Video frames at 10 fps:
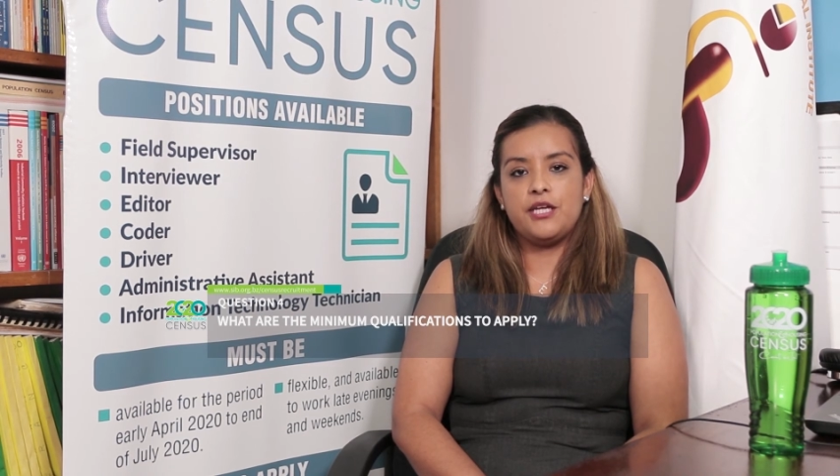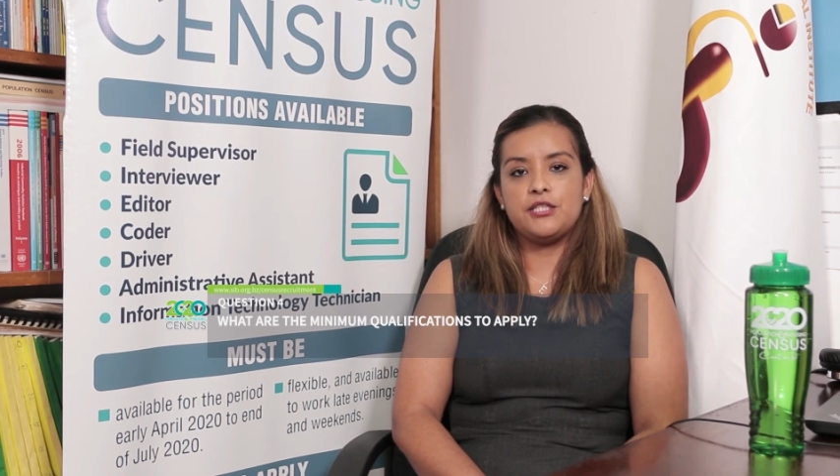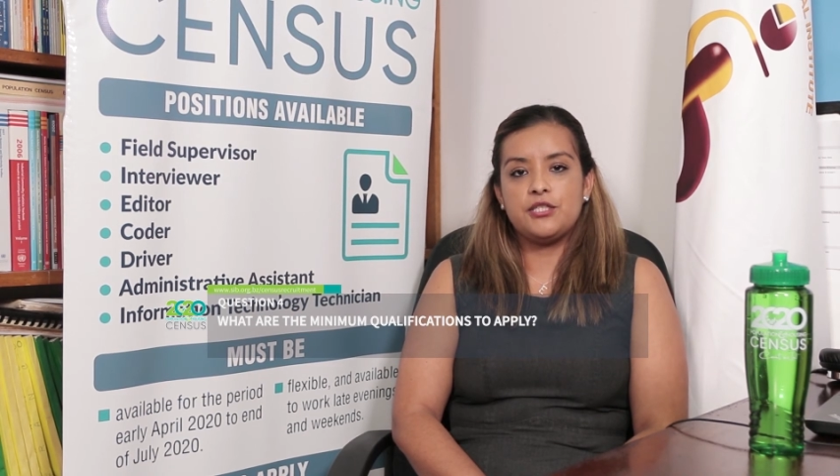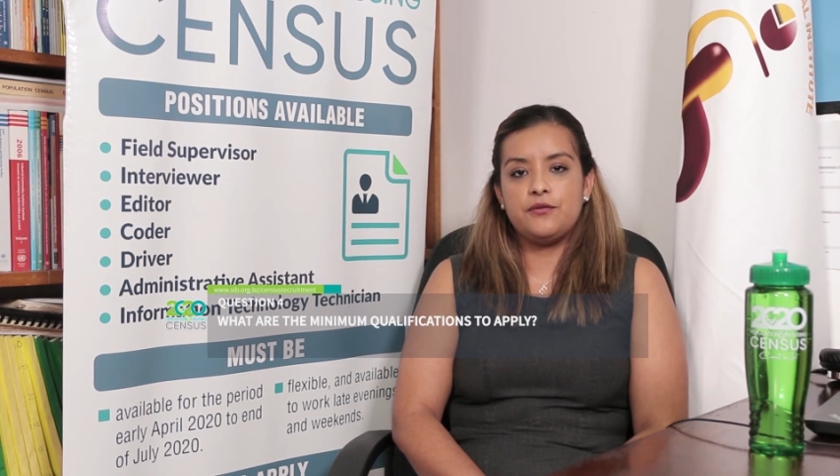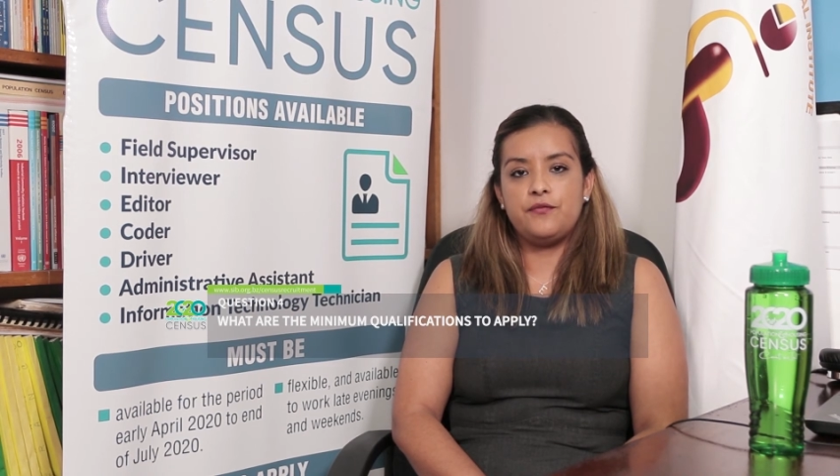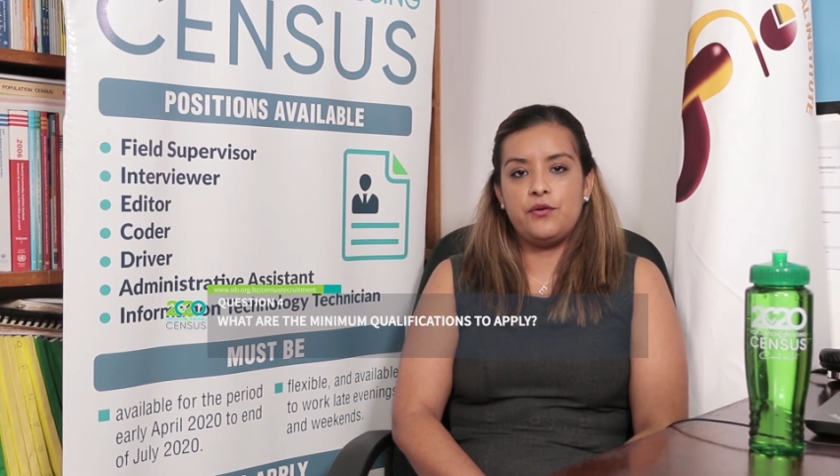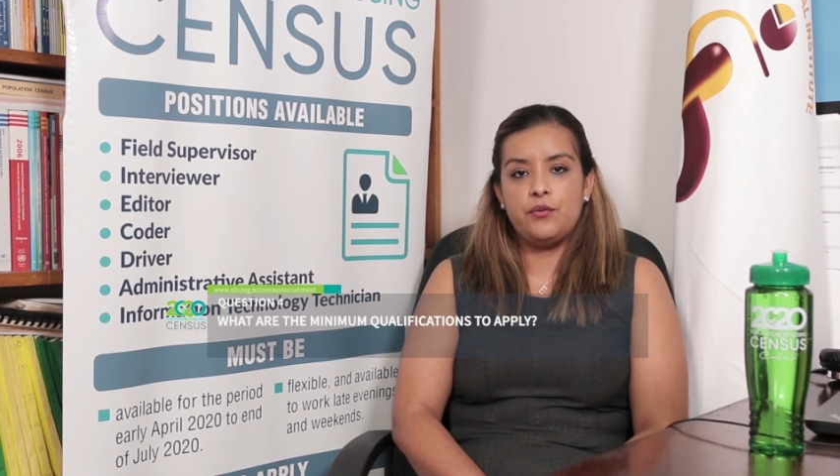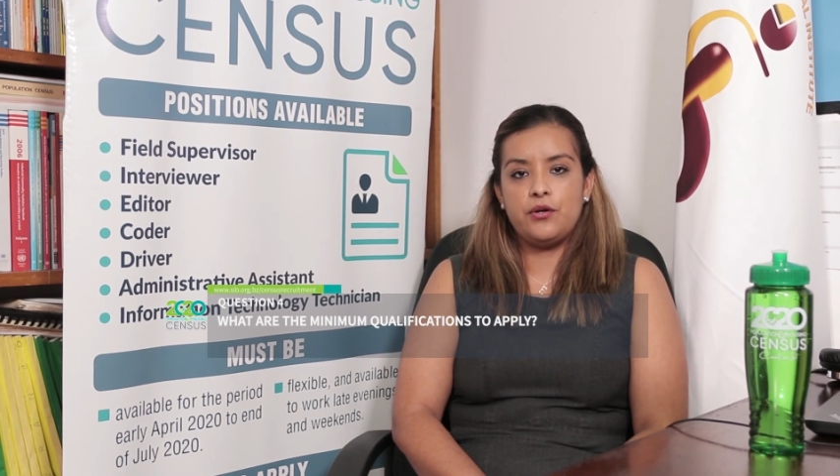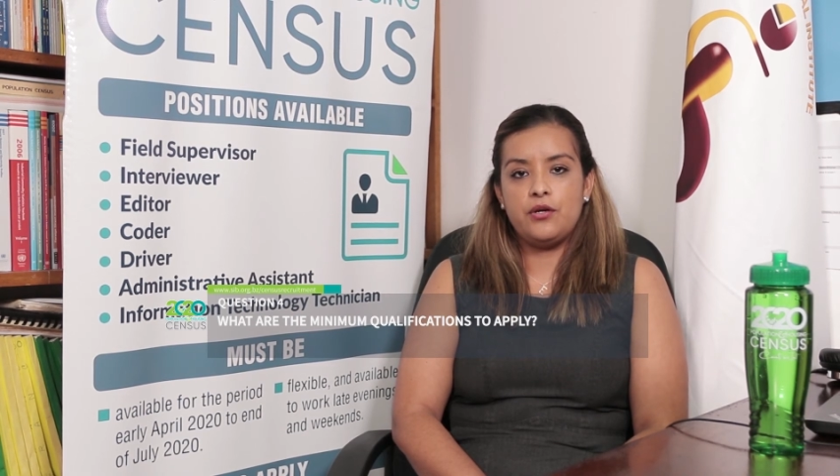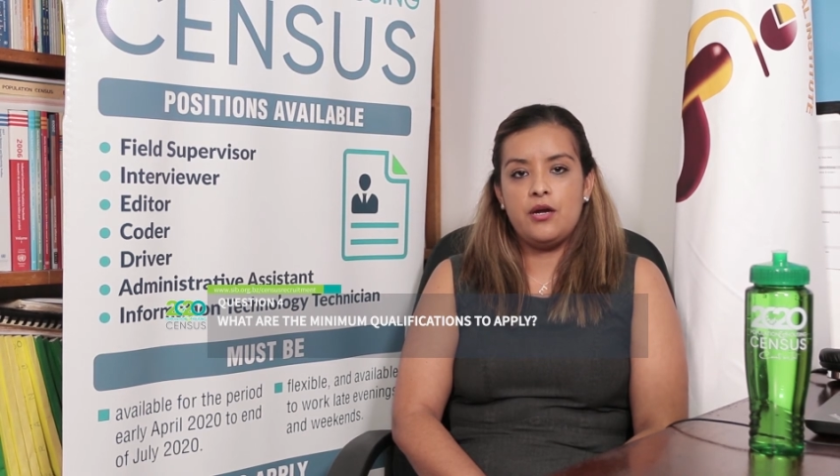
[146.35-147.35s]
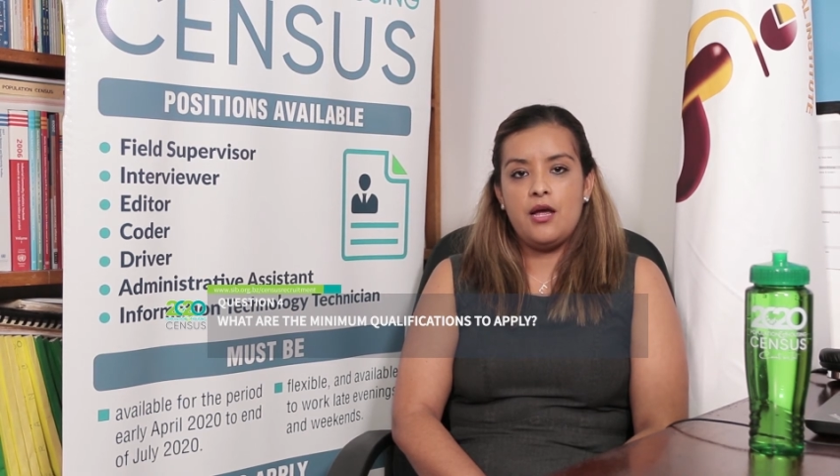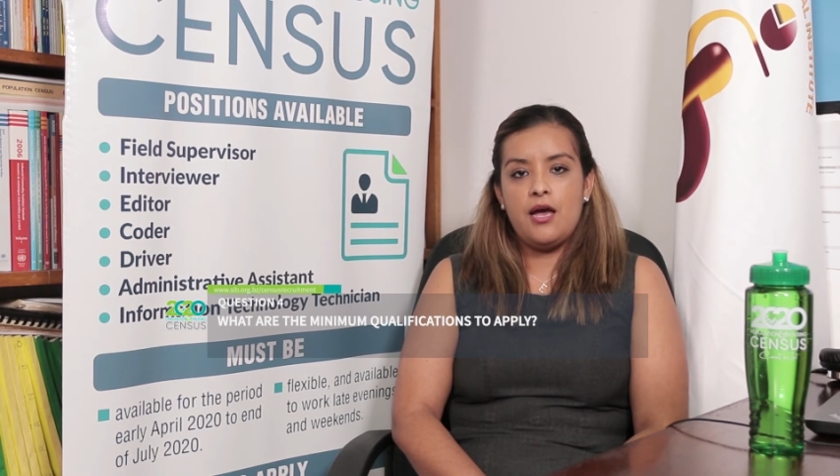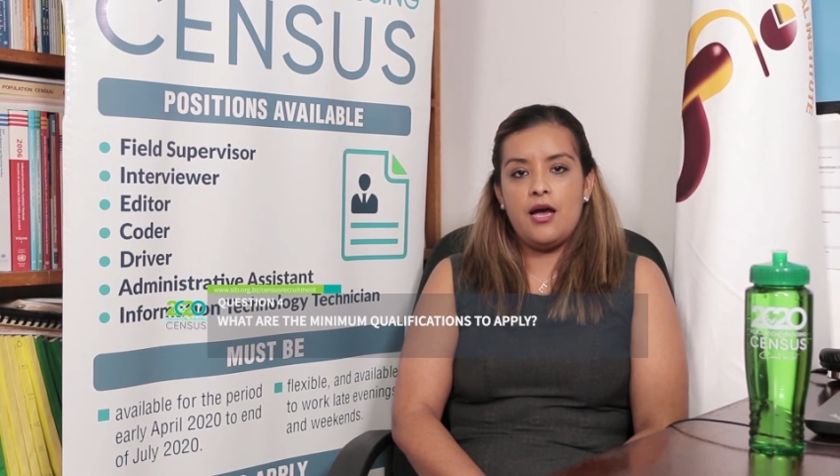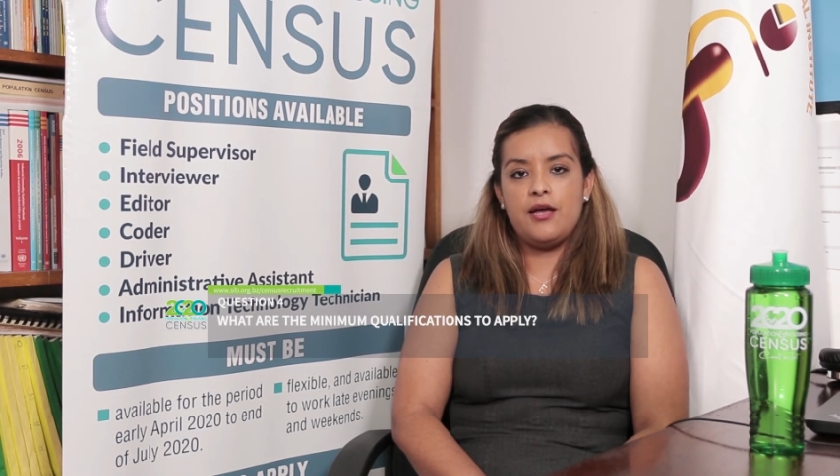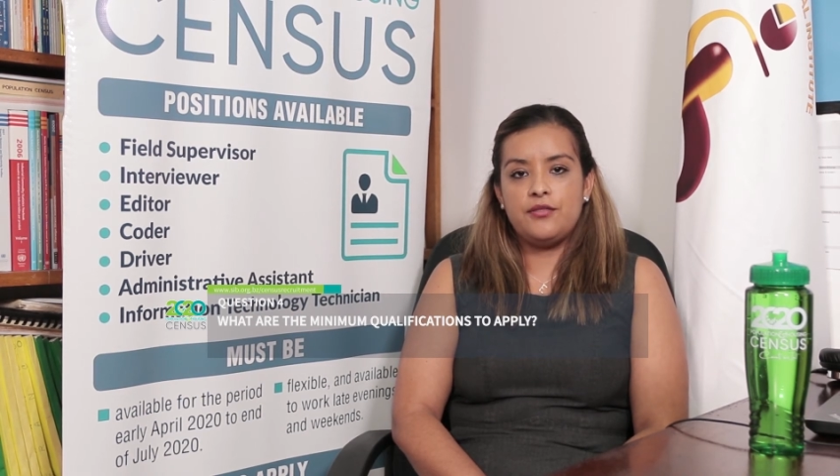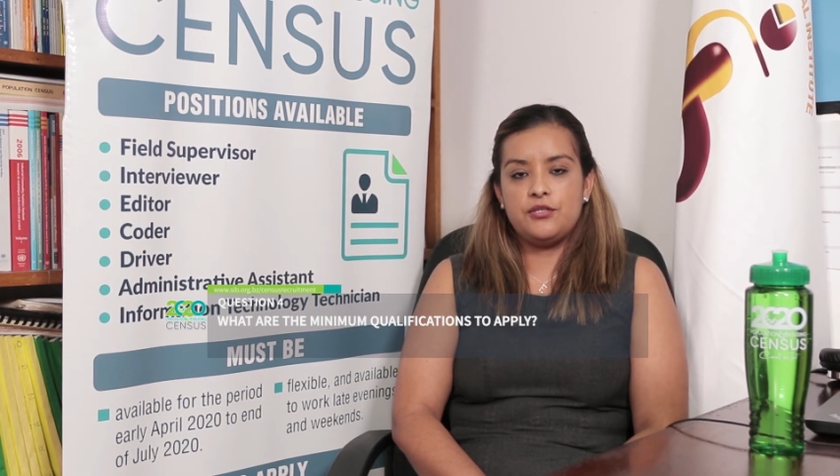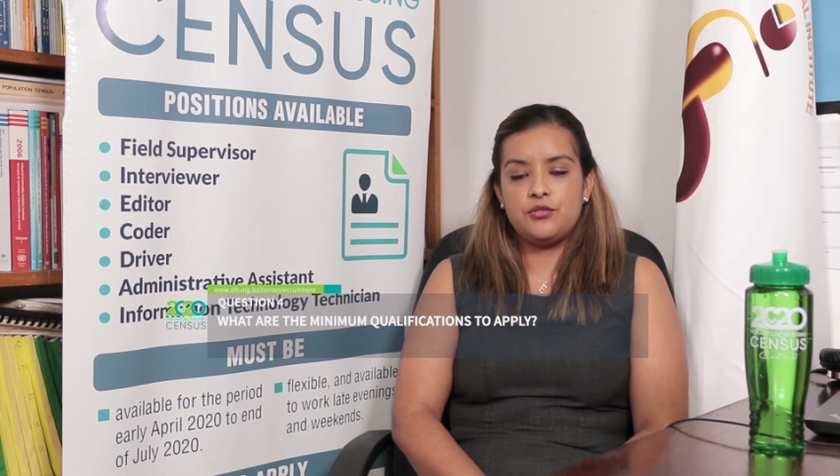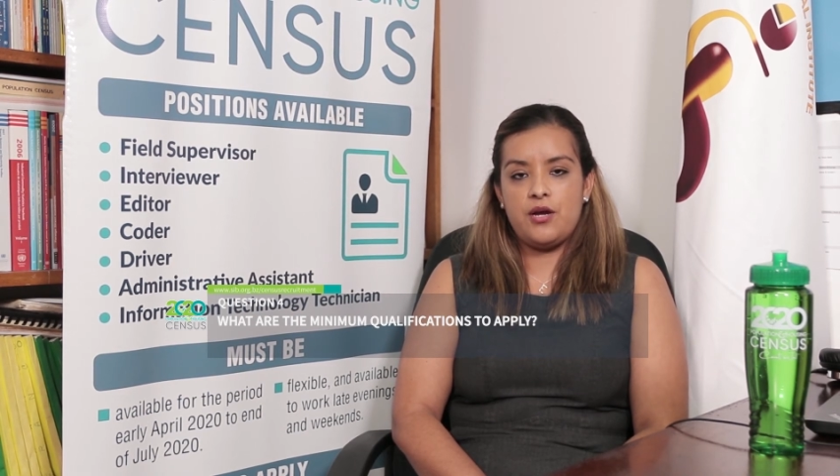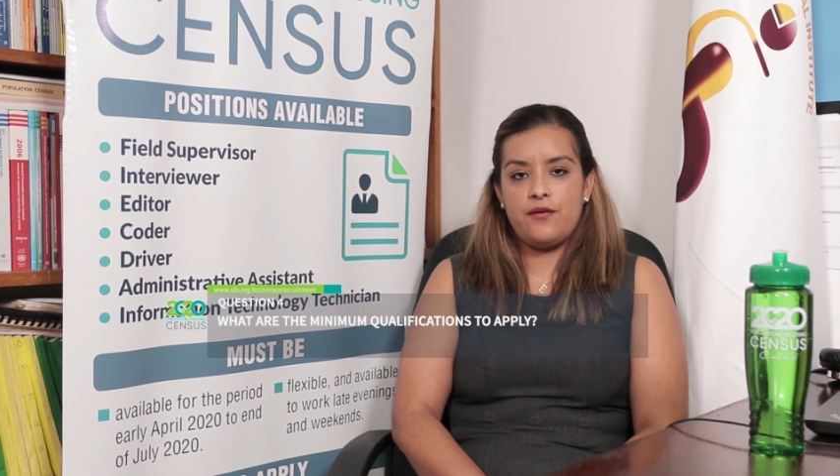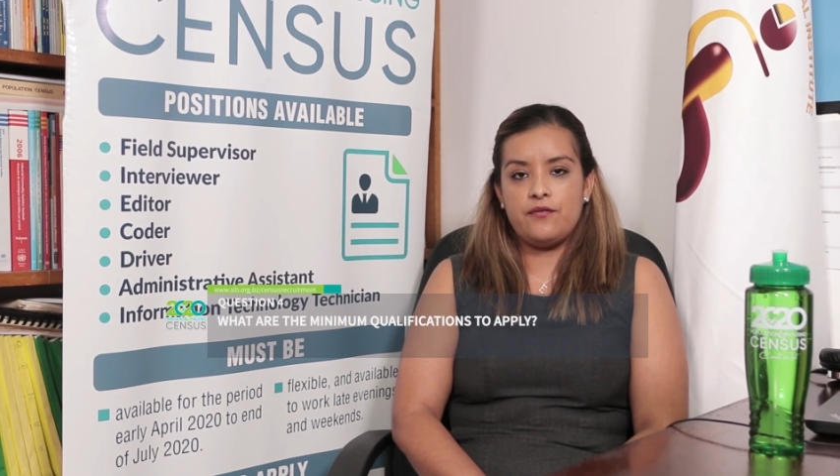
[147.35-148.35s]
interviewer and the
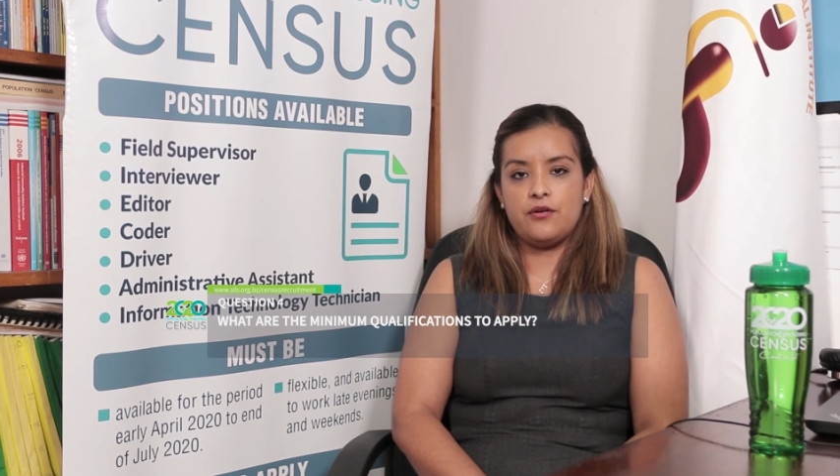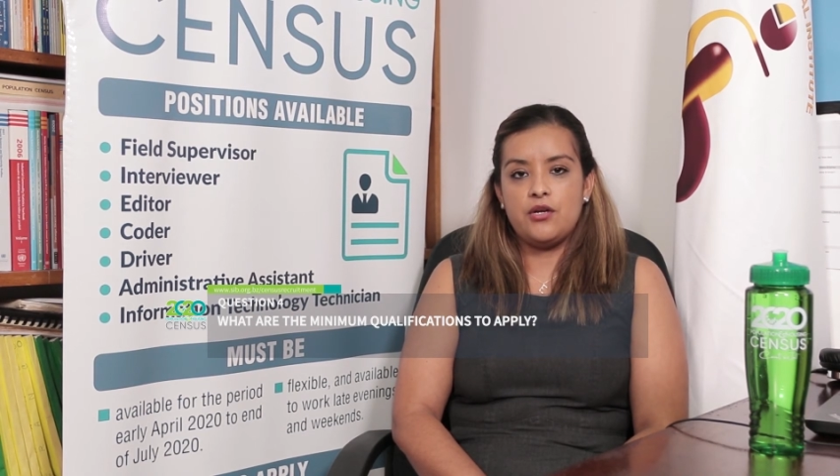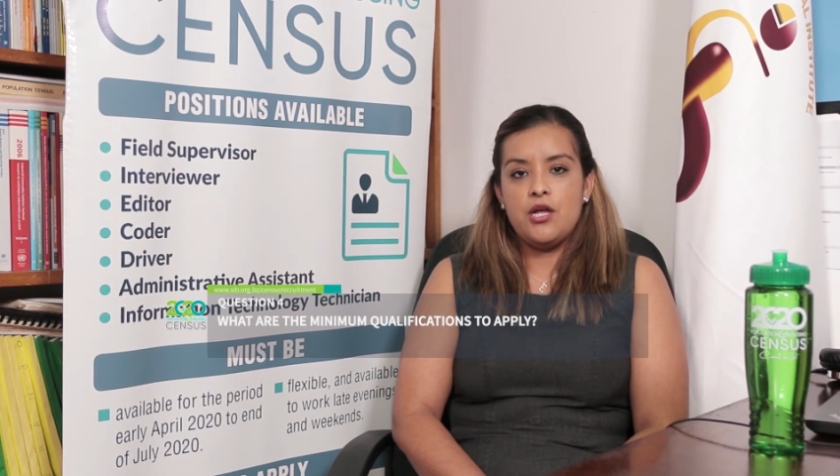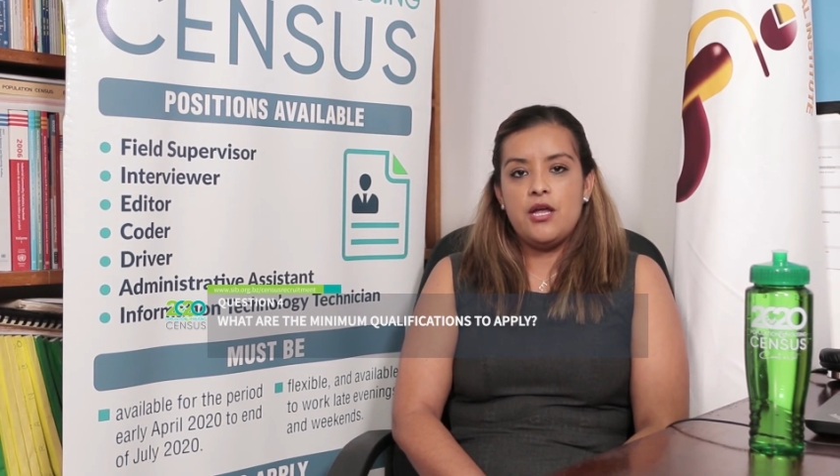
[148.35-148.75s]
driver.